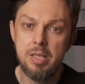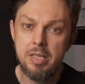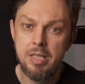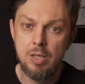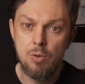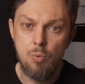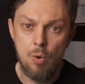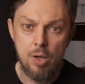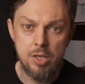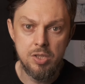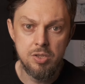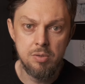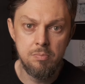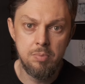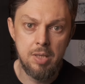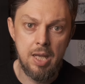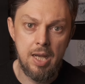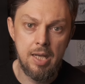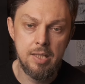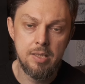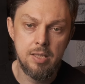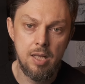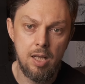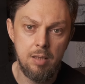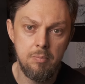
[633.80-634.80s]
the Quantum
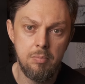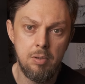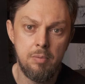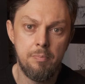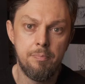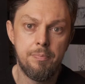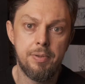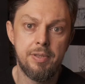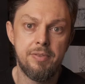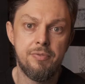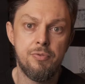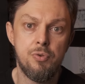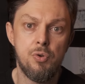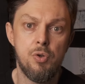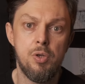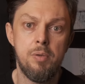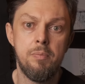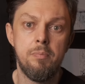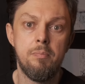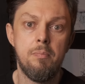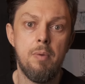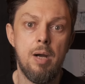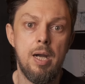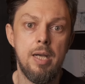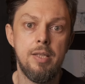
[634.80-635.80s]
Gate album
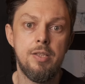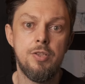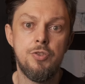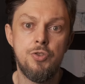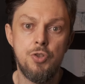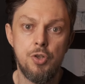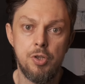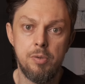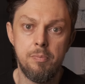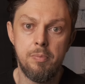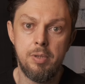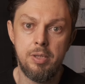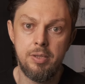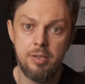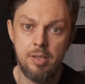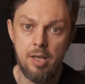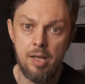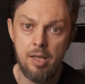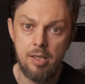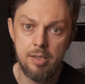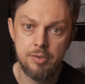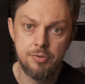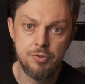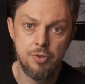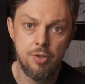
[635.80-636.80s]
performed by the German
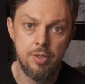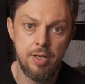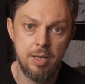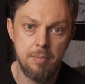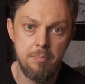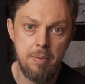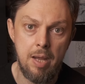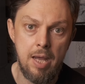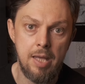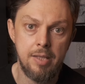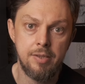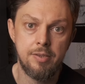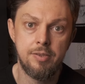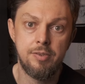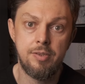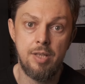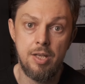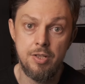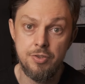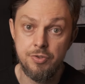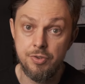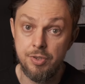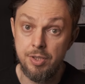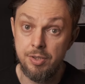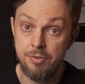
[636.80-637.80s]
electronic band
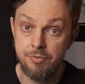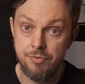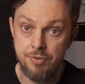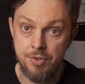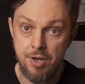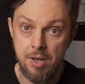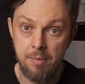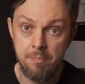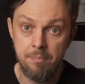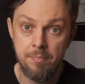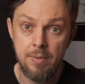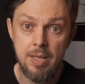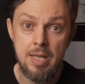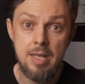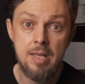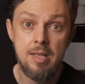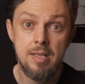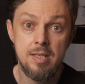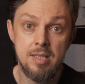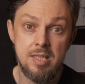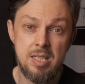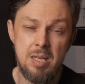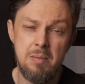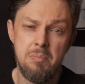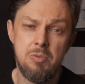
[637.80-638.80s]
Tangerine
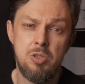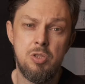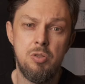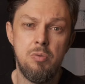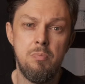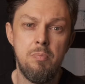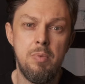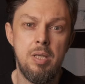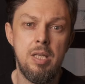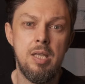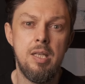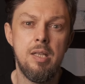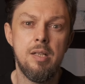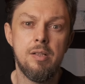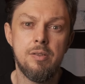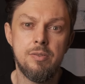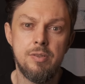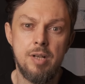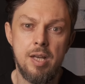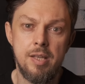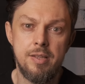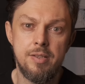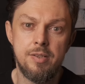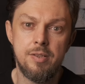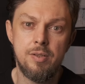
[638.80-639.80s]
seemed to me
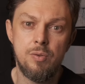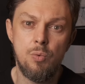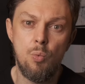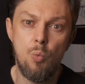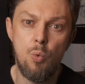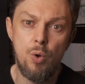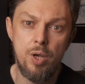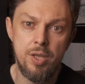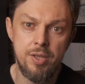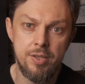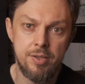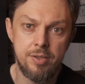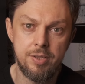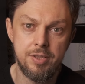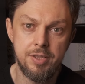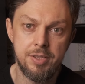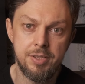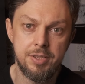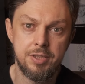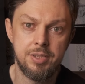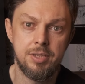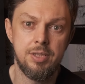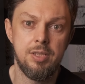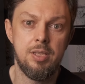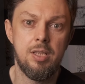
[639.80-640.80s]
rather withered,
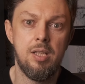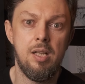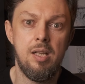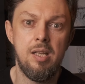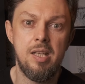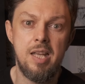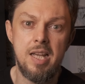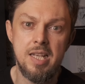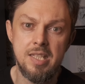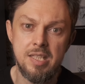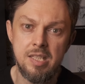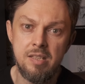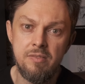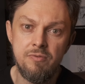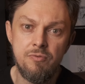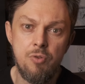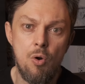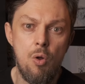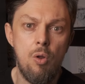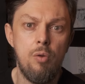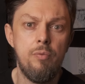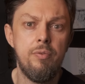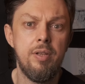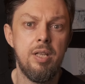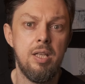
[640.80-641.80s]
less
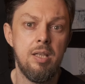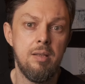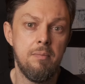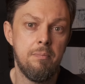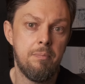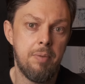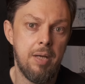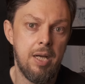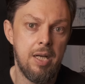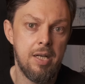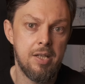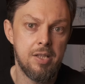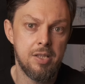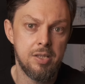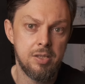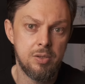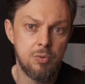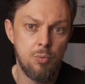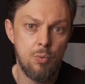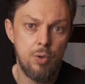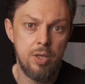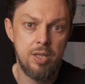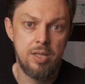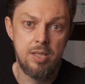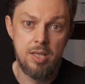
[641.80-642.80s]
involving paired
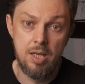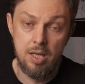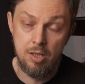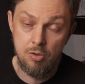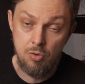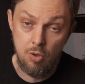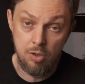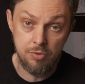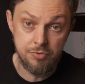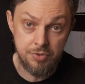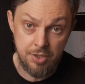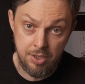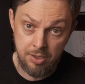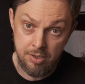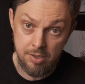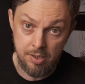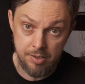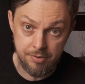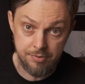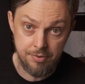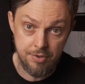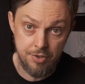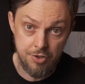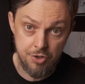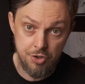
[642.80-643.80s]
with a Goldring
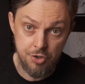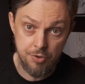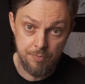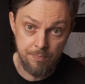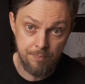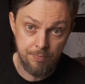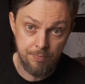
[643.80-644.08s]
cartridge.